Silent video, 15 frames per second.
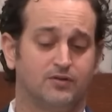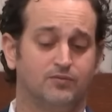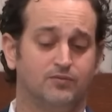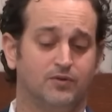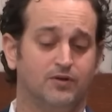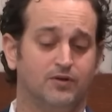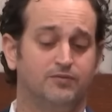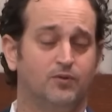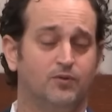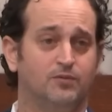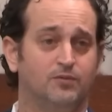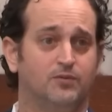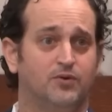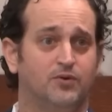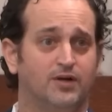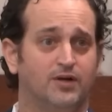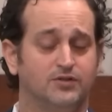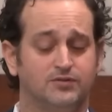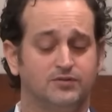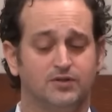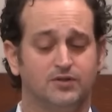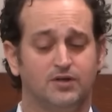really affordable
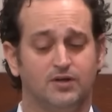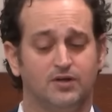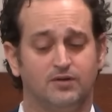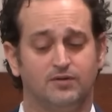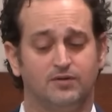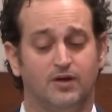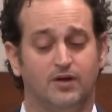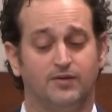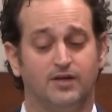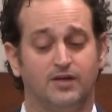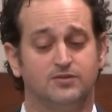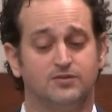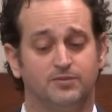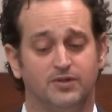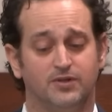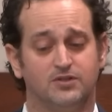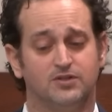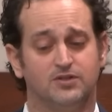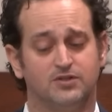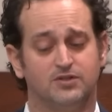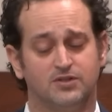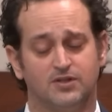price for how nice the place is.